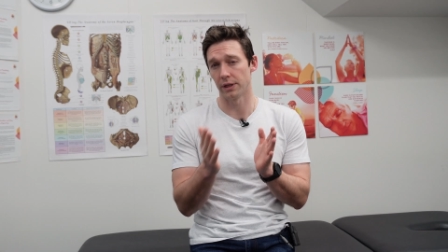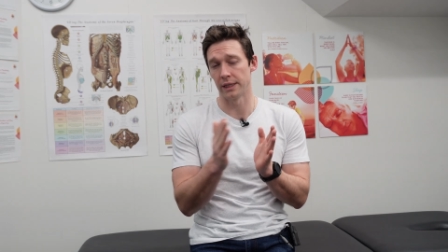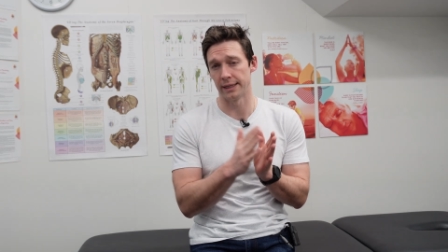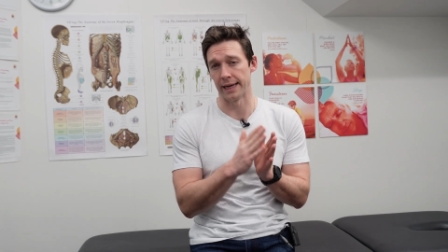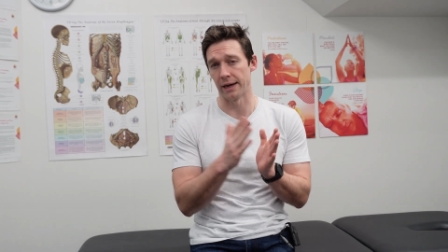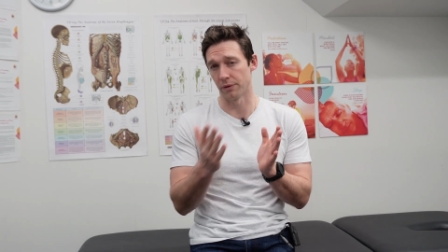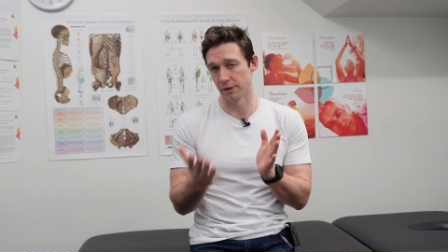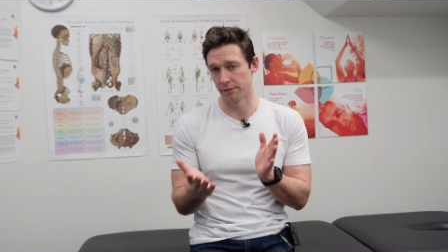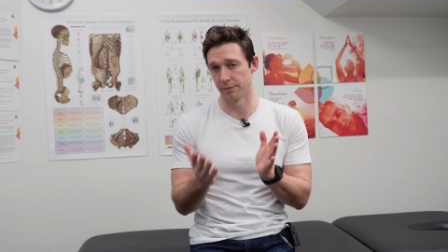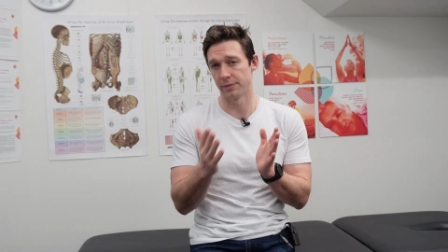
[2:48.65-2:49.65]
in and out
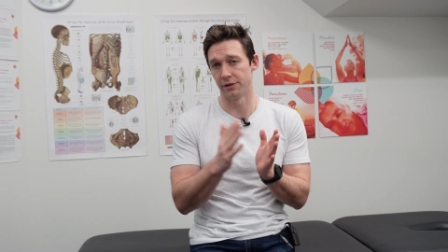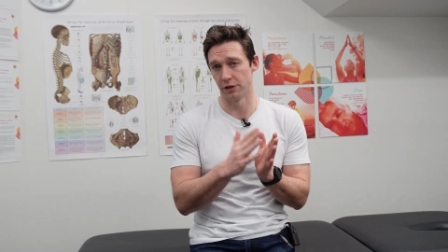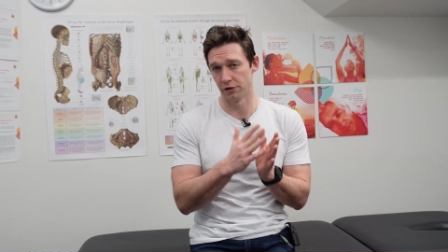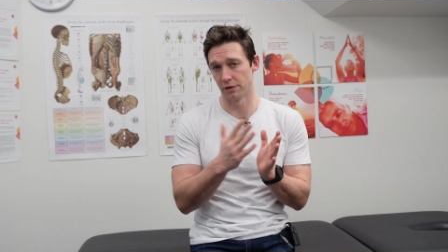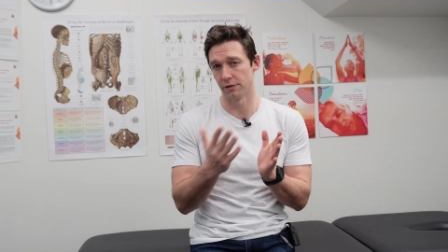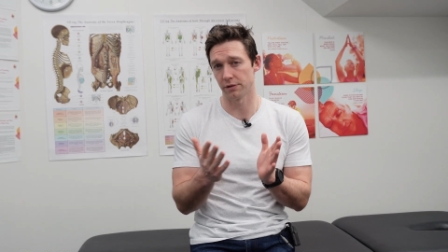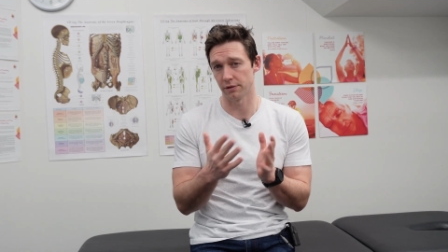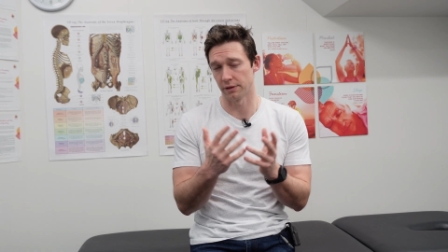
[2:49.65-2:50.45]
of positions,